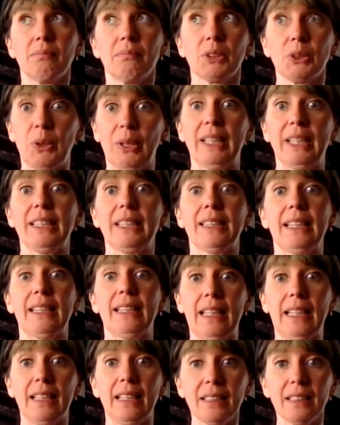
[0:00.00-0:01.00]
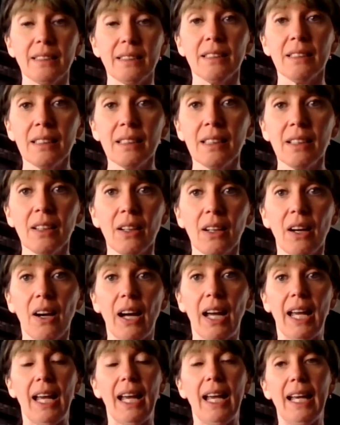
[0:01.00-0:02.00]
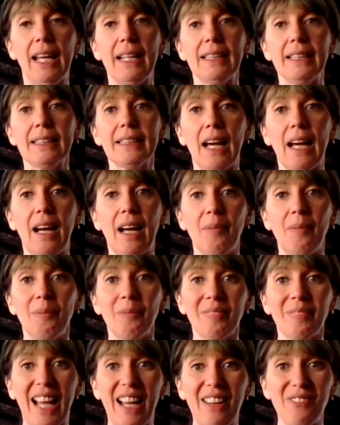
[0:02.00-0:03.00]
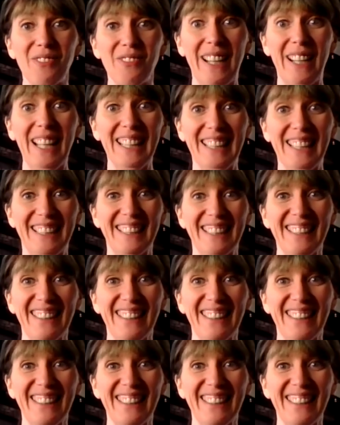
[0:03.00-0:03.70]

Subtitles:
crazy things, and have fun.